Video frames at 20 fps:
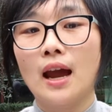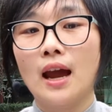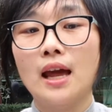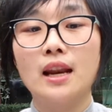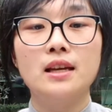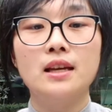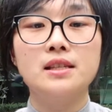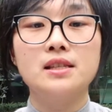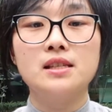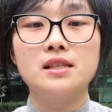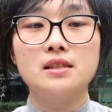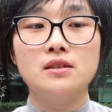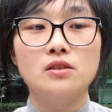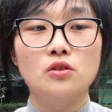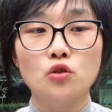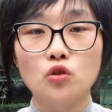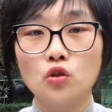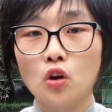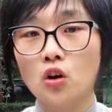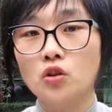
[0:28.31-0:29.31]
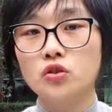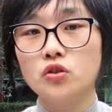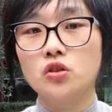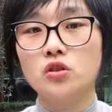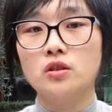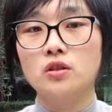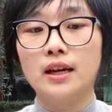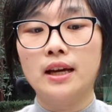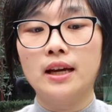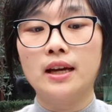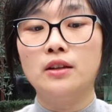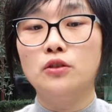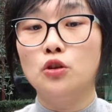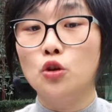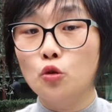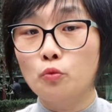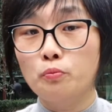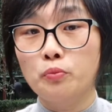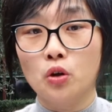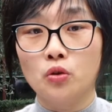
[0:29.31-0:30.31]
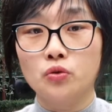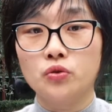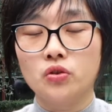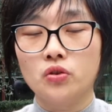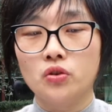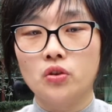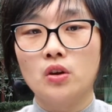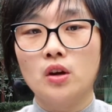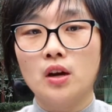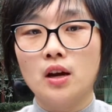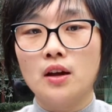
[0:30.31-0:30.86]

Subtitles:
and it's not a new build,